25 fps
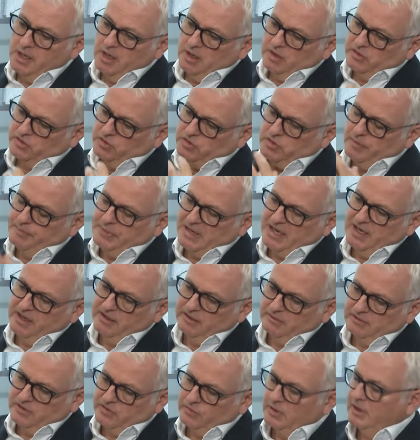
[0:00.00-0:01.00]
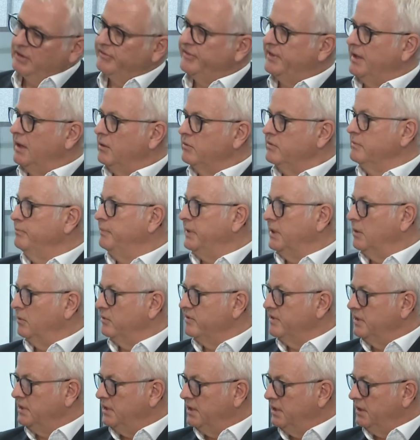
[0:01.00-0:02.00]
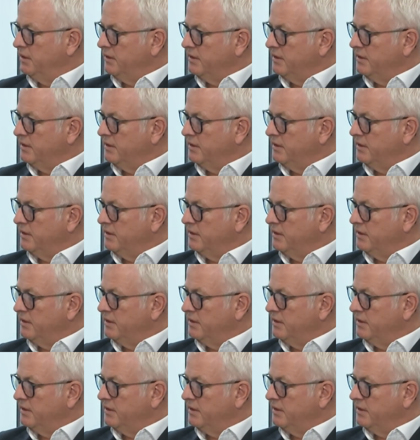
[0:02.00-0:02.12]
So you pay £12,000 a year,